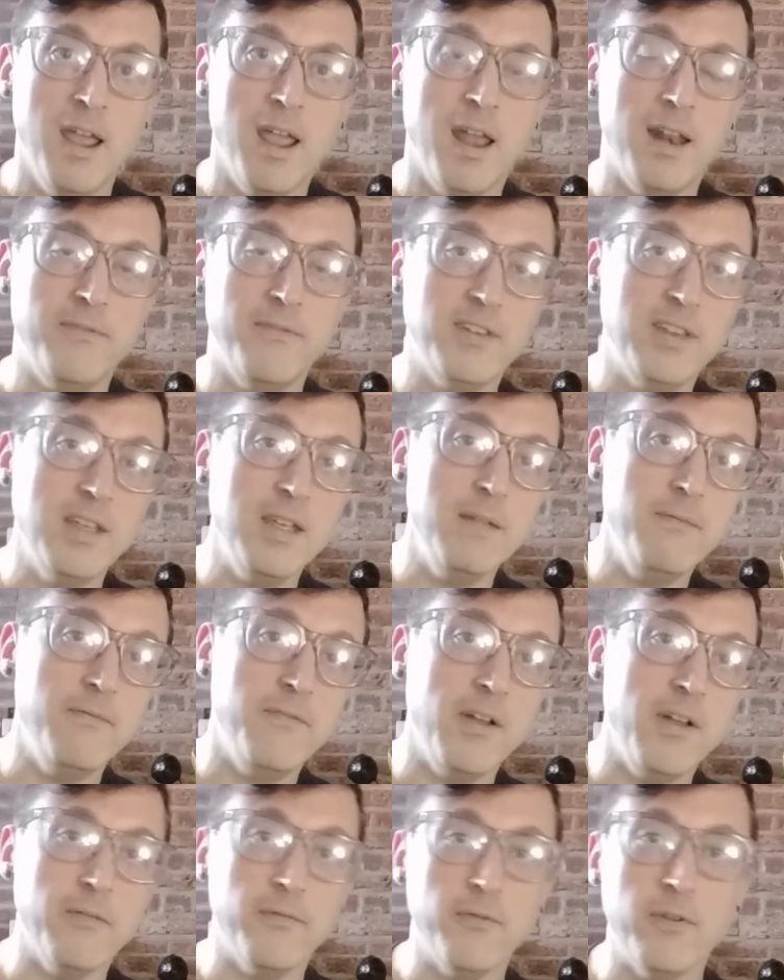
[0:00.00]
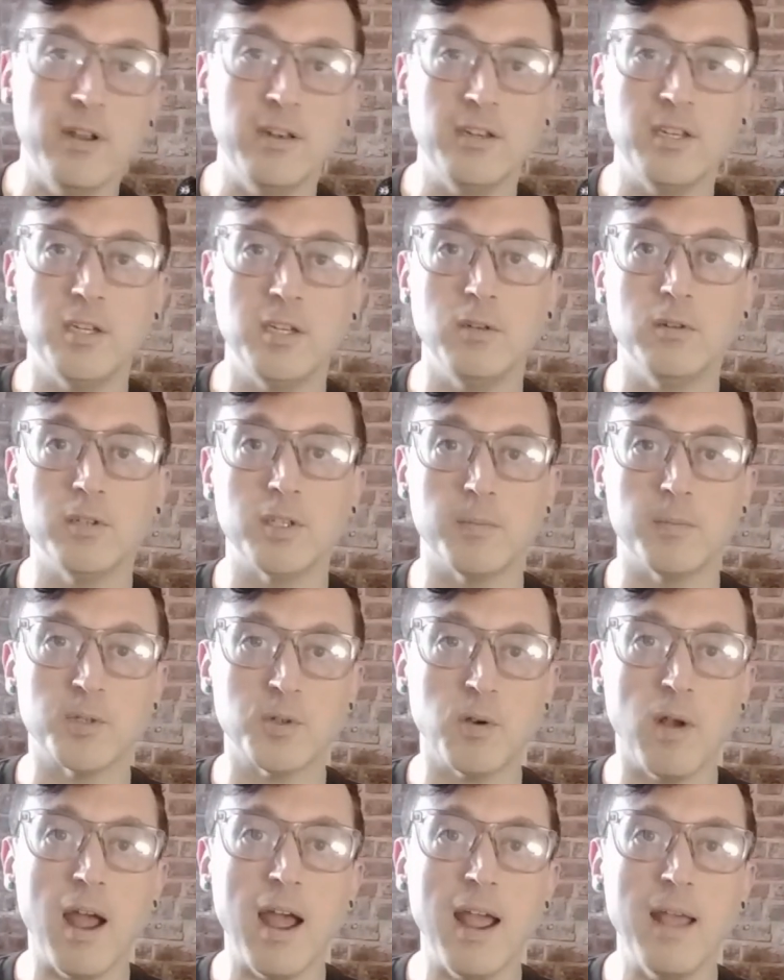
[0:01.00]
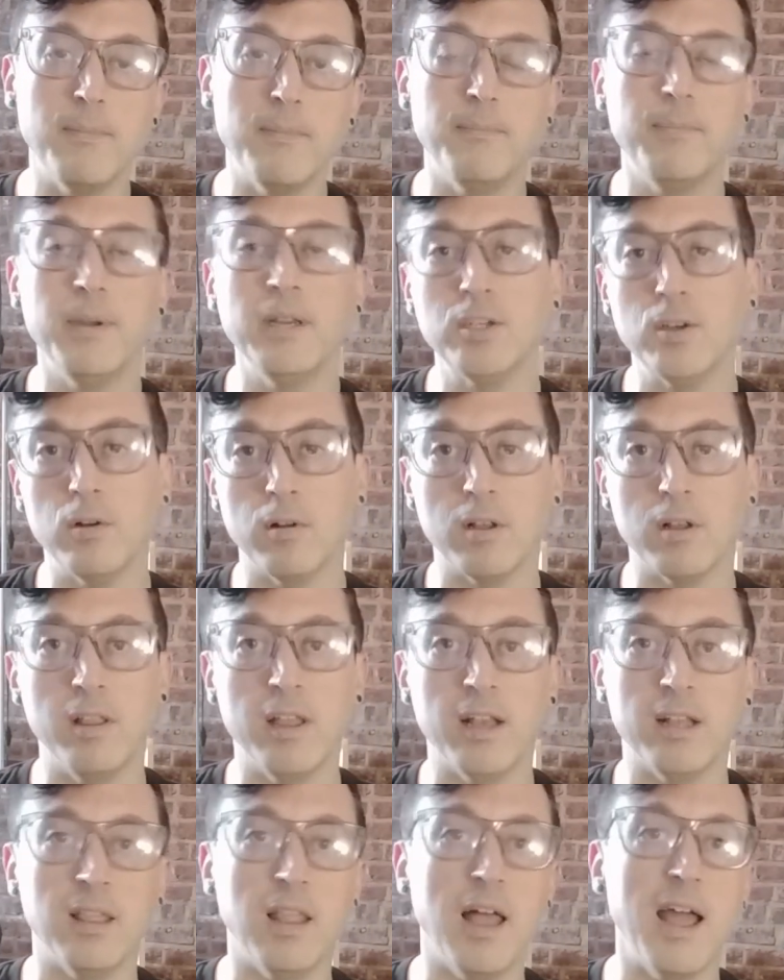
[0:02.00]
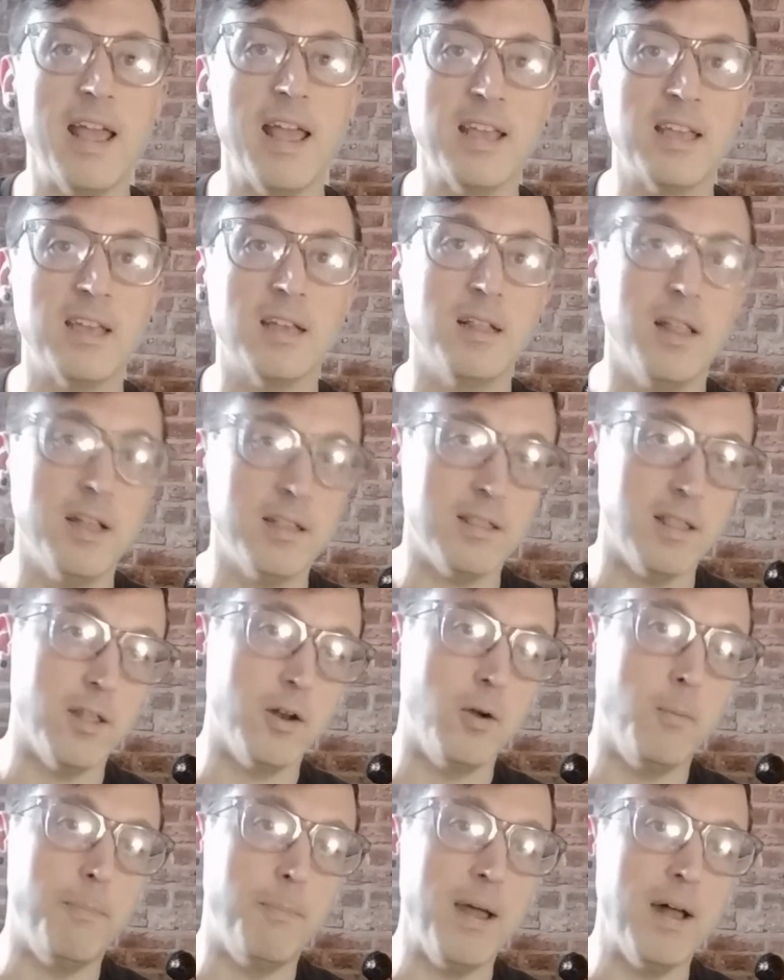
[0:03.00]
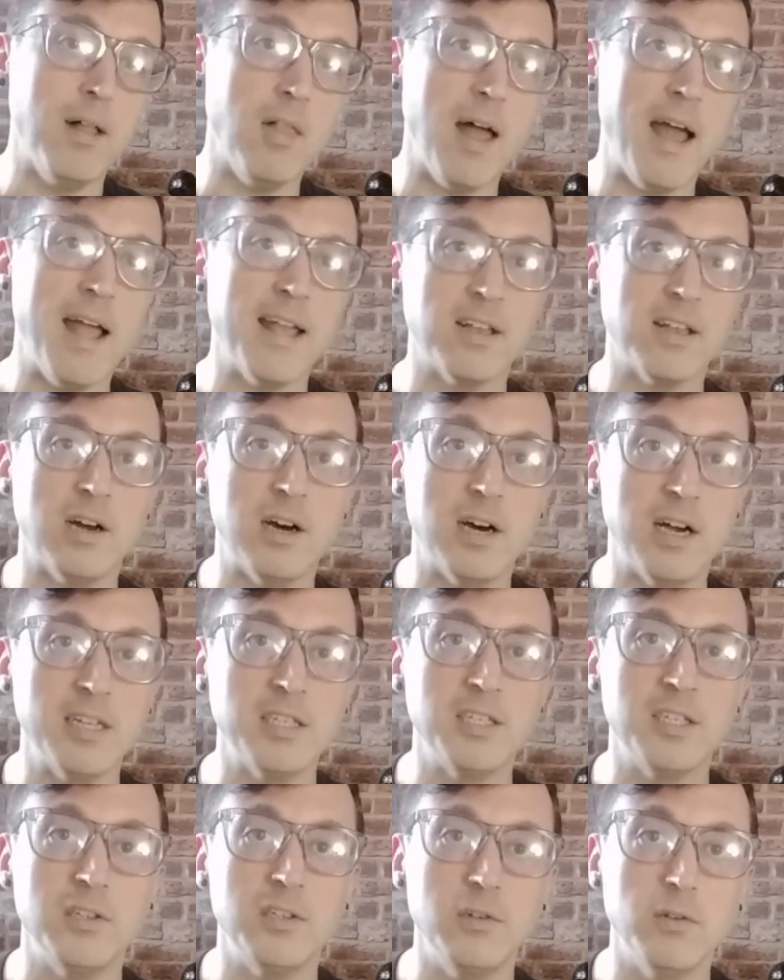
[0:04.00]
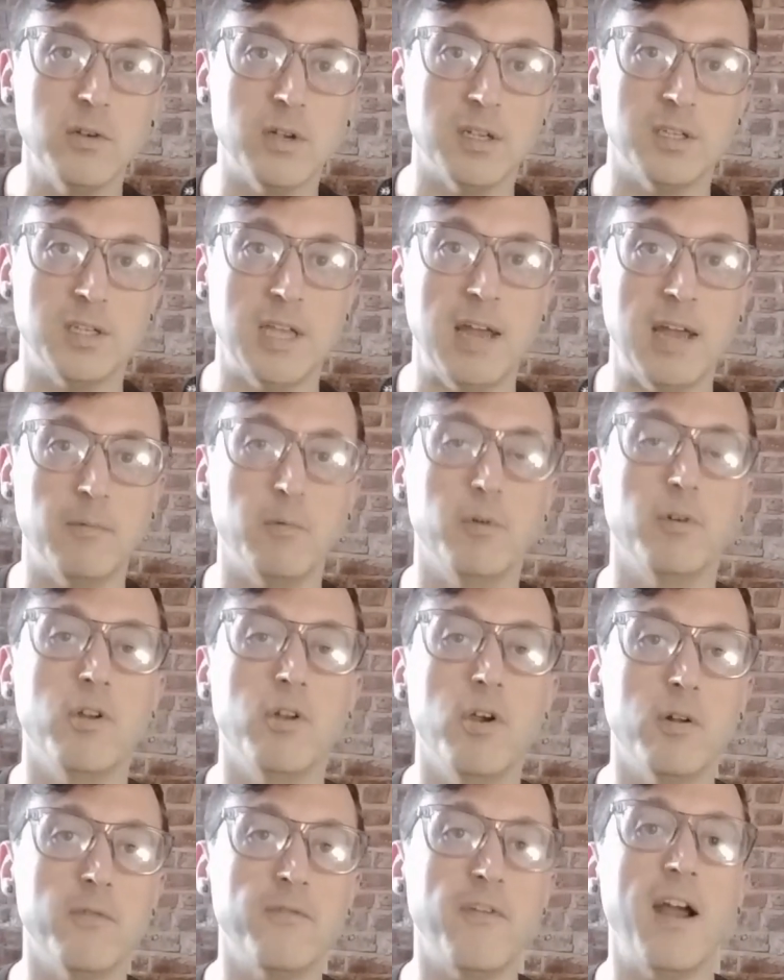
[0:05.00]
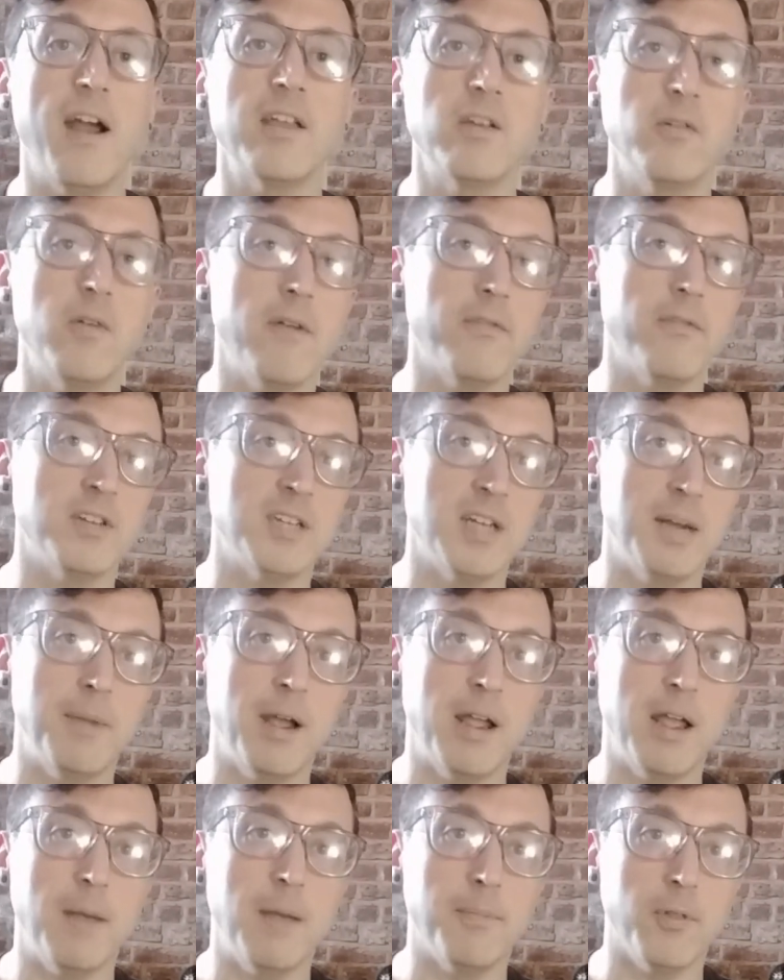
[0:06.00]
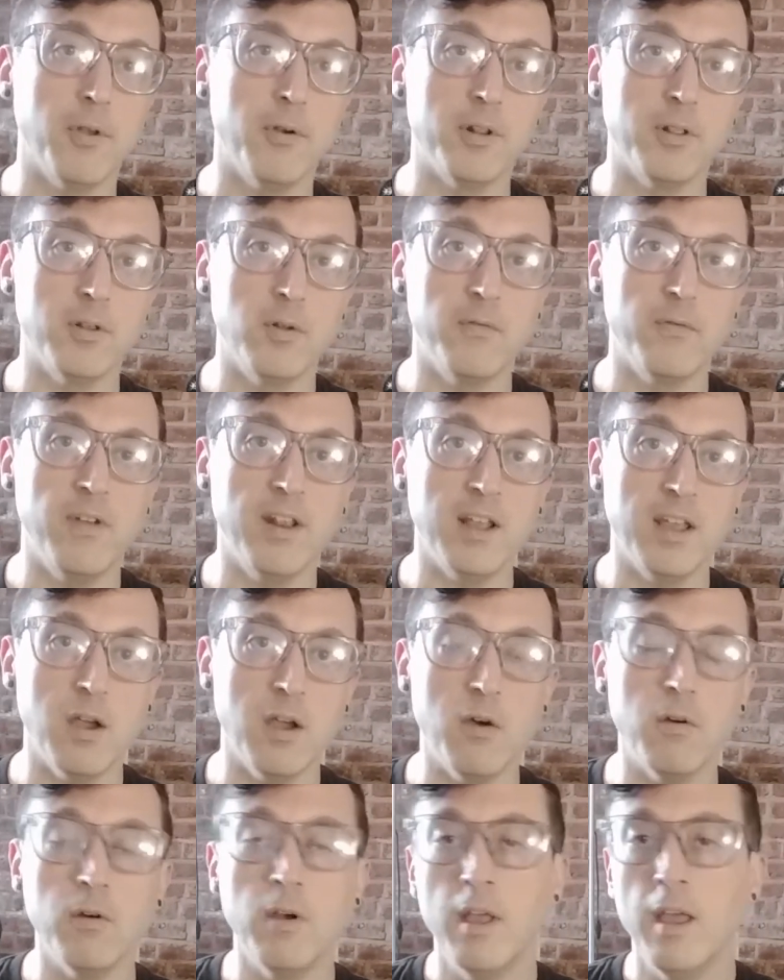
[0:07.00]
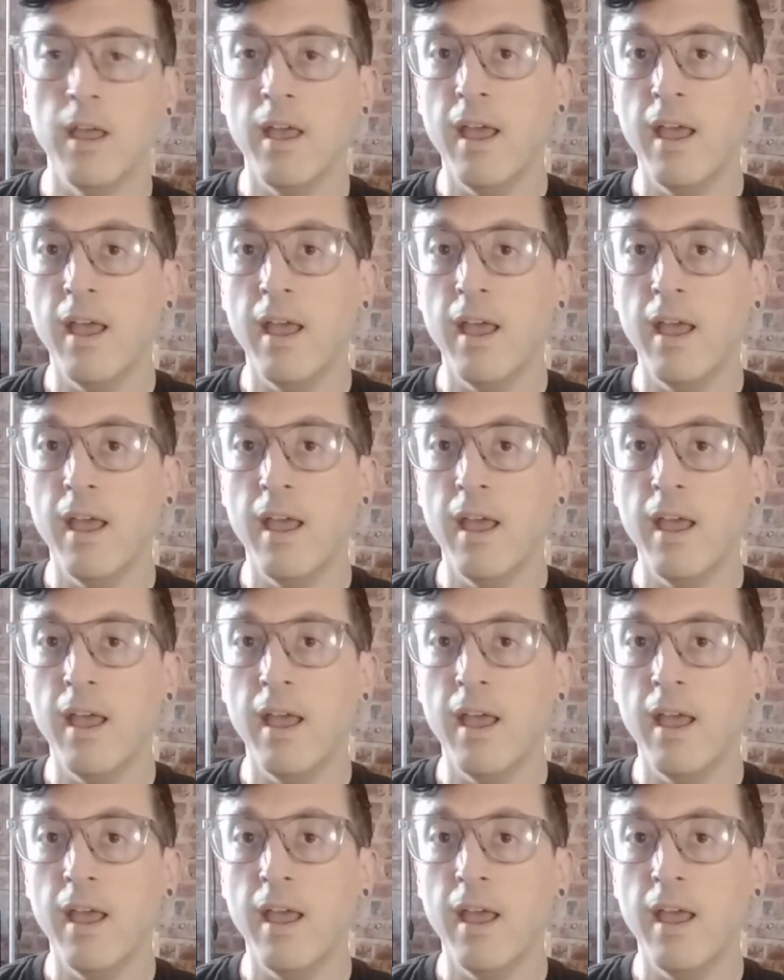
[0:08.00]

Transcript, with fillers: And if you did, feel free to subscribe. Be sure to click like. Click the little bell icon too, because that will notify you every time I upload a new video.